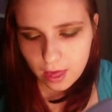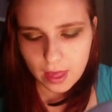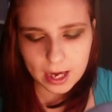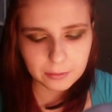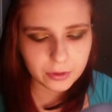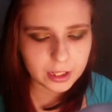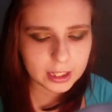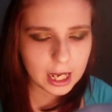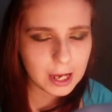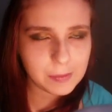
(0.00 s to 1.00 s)
Then I'm going to
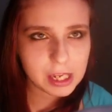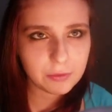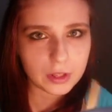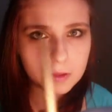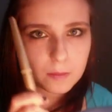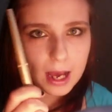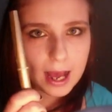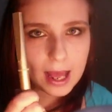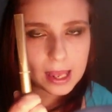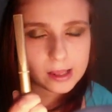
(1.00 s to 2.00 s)
come in with
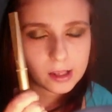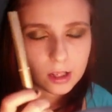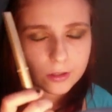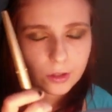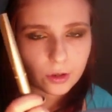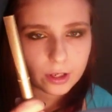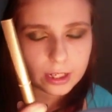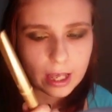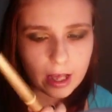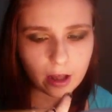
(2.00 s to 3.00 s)
my
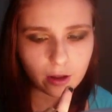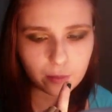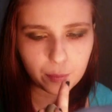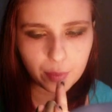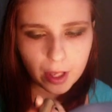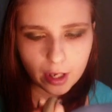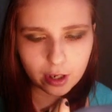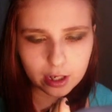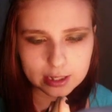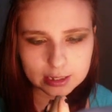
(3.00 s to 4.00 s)
L'Oreal
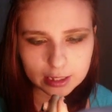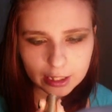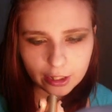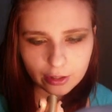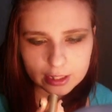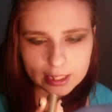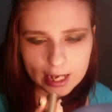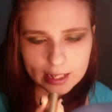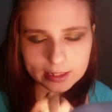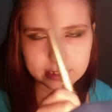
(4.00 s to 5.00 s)
Paris Linear
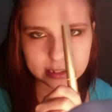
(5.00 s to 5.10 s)
Intense